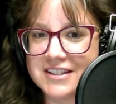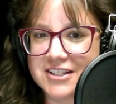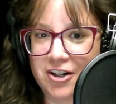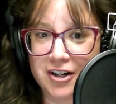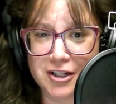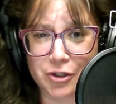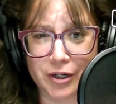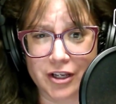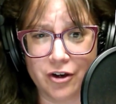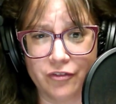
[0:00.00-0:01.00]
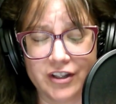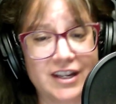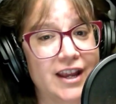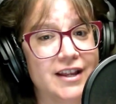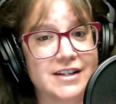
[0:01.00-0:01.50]
starting during COVID,
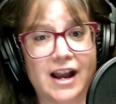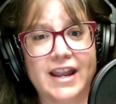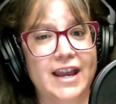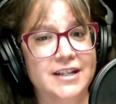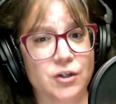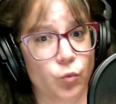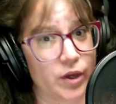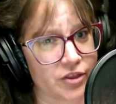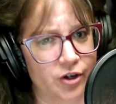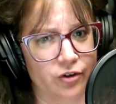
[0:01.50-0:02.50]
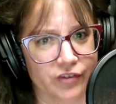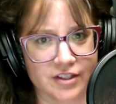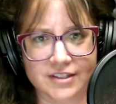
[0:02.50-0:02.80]
and I ended with COVID.